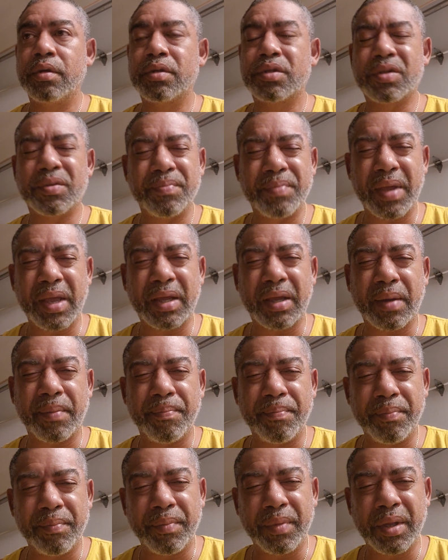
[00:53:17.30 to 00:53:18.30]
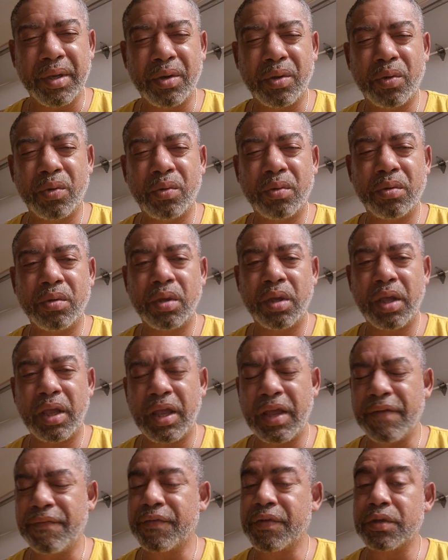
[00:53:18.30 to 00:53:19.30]
to make a mental
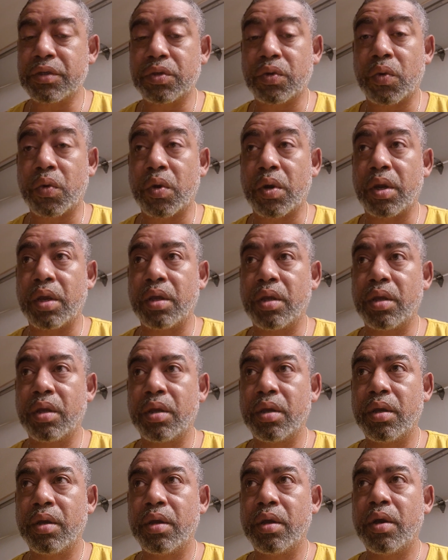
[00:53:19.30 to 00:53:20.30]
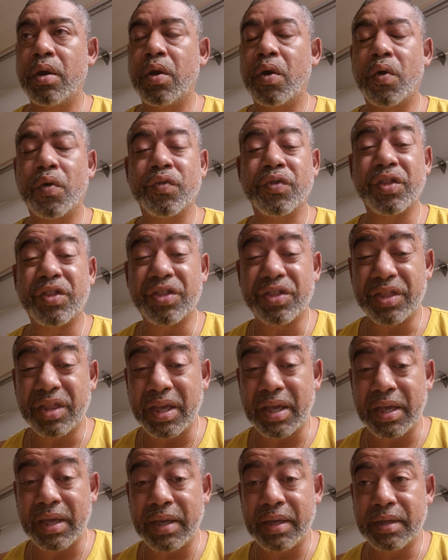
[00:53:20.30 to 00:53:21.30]
inventory on the
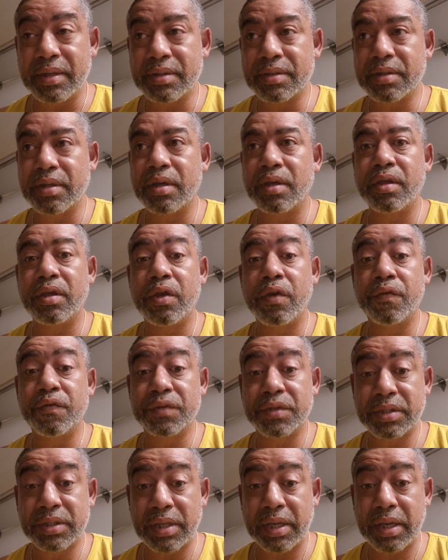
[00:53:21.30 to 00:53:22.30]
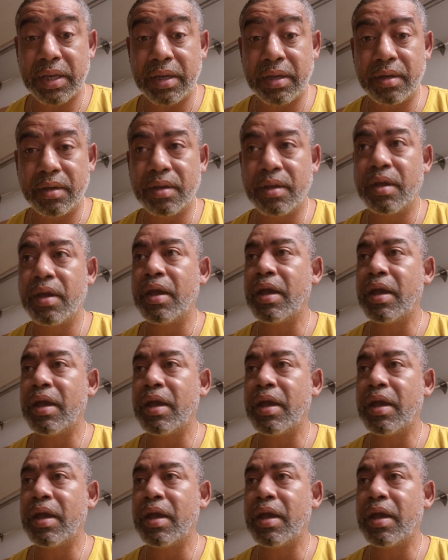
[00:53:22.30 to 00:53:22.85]
things you've seen